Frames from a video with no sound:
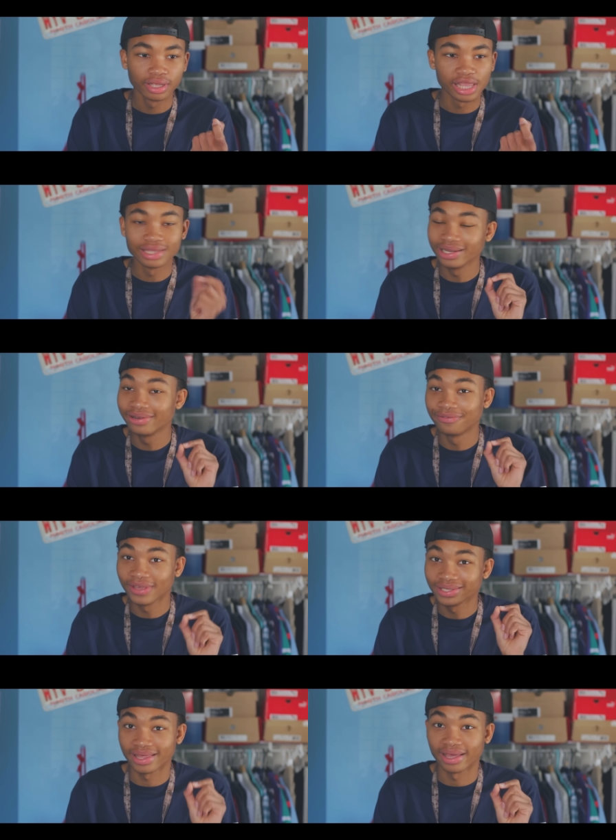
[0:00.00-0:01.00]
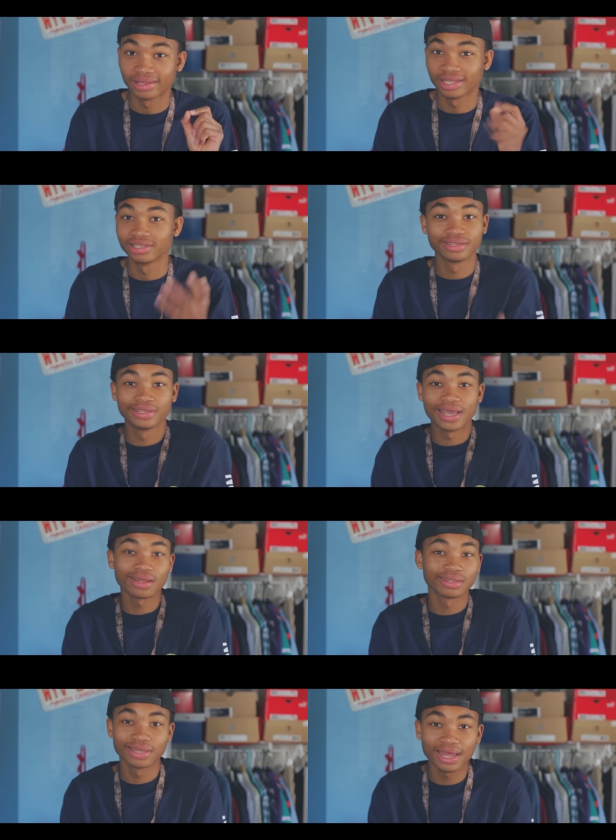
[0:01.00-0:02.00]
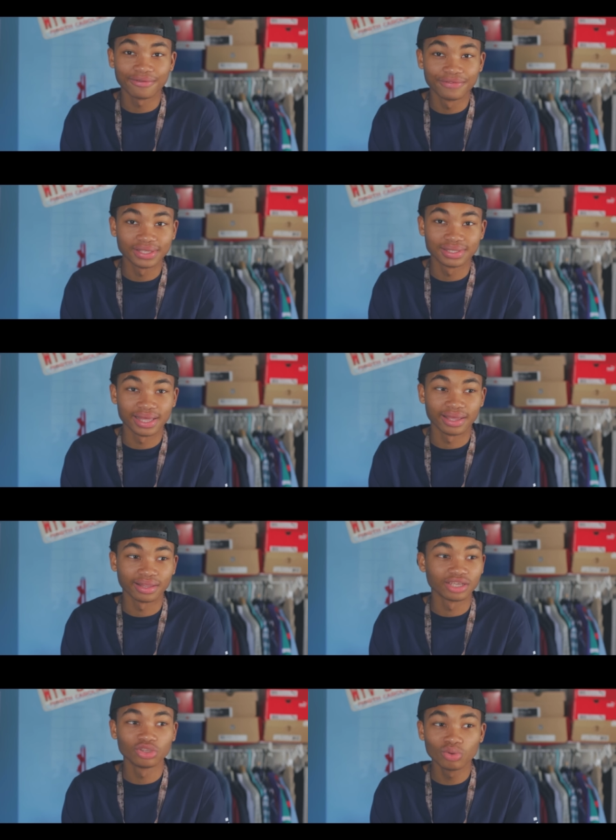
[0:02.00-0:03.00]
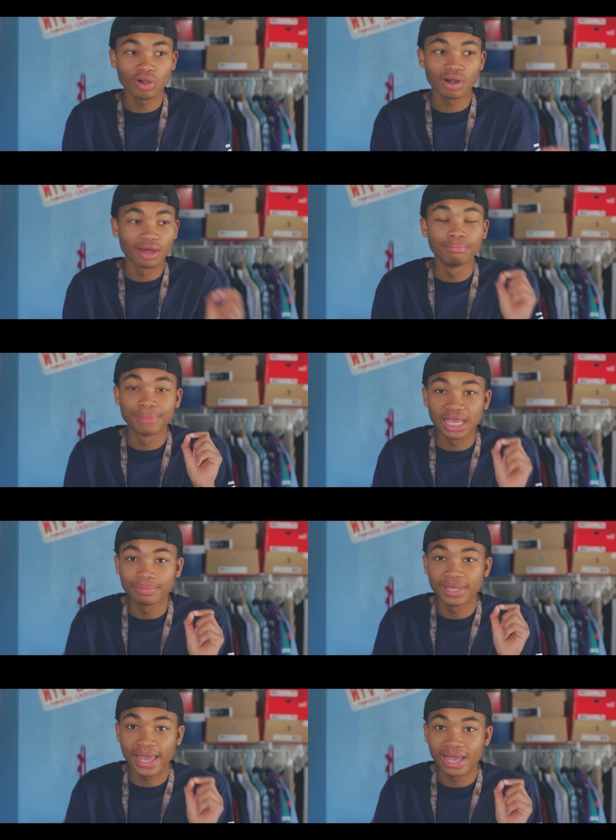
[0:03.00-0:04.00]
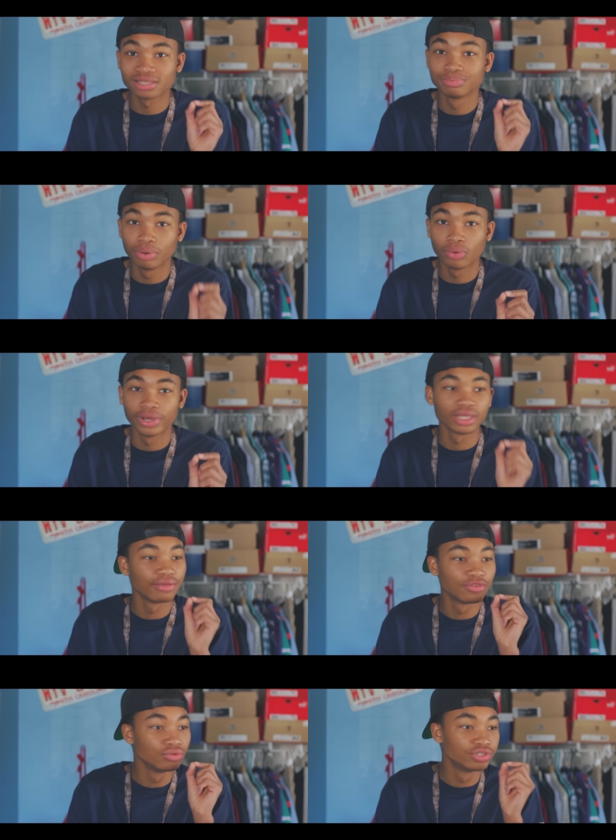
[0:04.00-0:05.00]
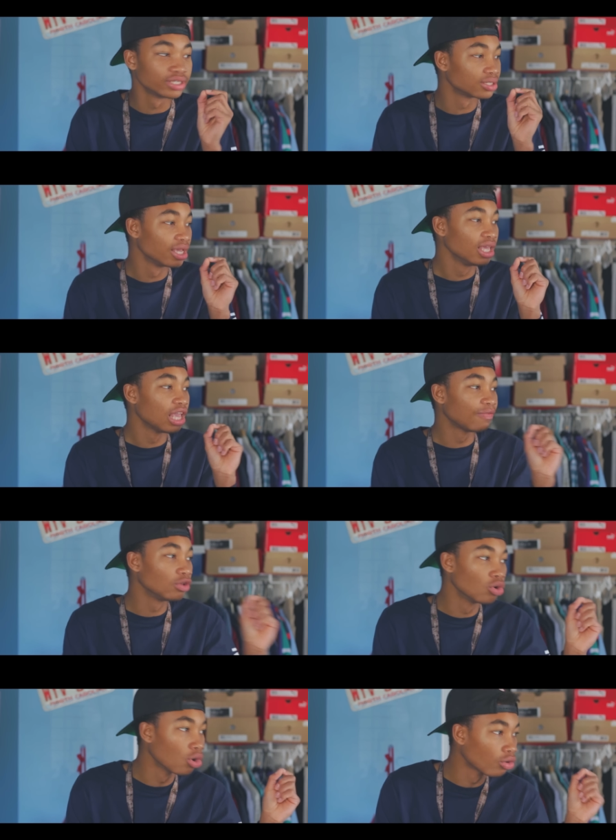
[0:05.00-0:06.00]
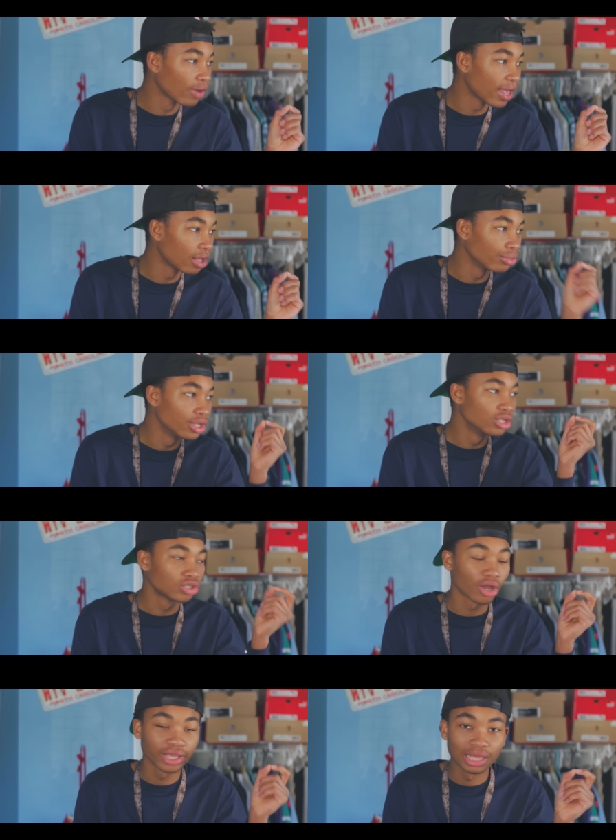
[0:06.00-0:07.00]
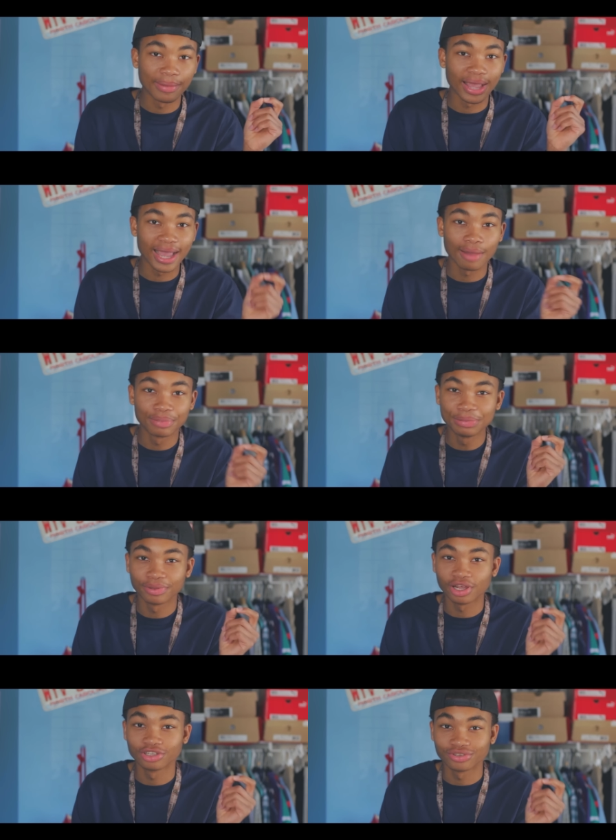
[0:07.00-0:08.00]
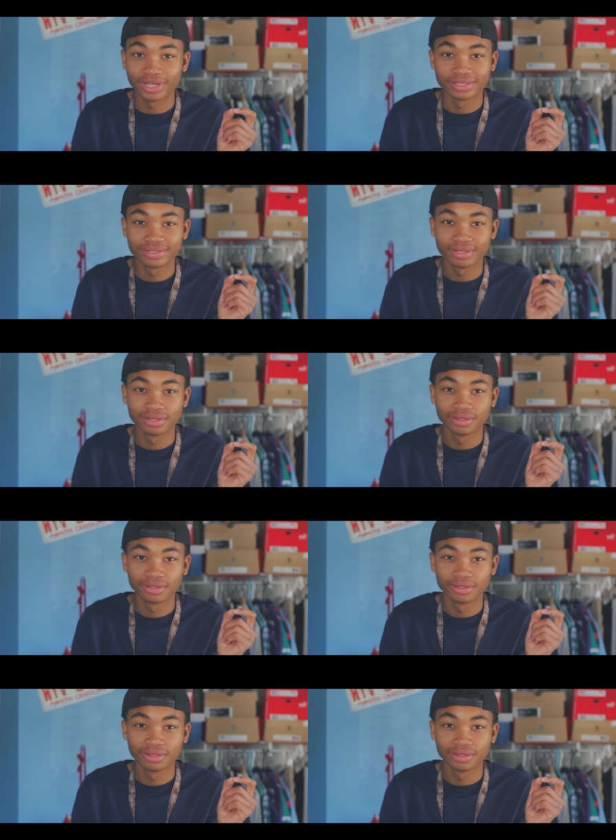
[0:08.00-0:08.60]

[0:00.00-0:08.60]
And you need to fix that. Like, you gotta fix that. Like, you are a baby ass boy if you go around talking about how people are dressed.